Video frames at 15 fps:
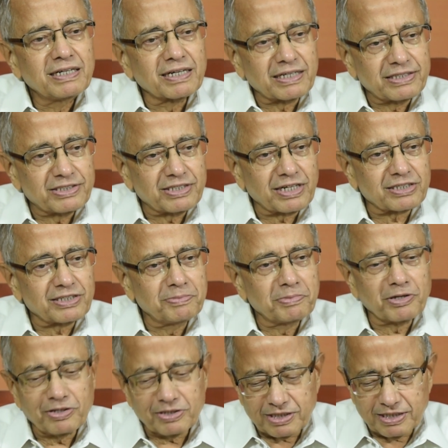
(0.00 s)
construction
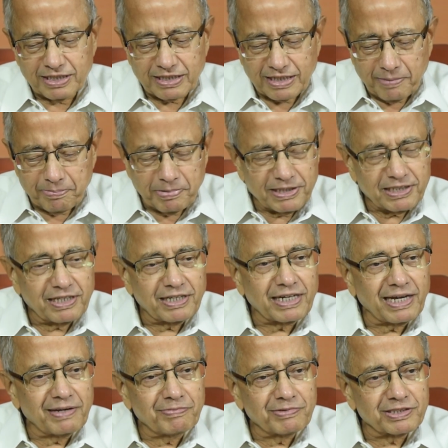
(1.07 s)
because the completion
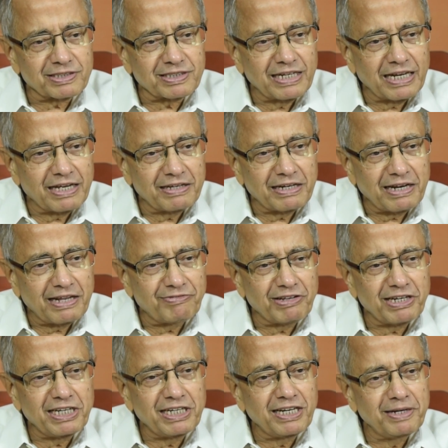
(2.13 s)
time was
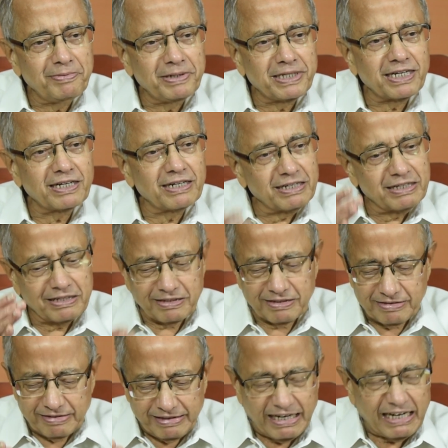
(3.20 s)
very limited and there
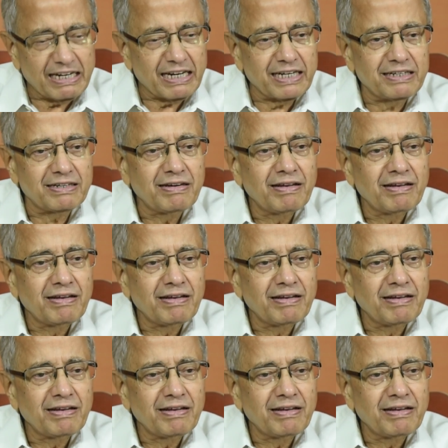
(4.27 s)
is a deadline.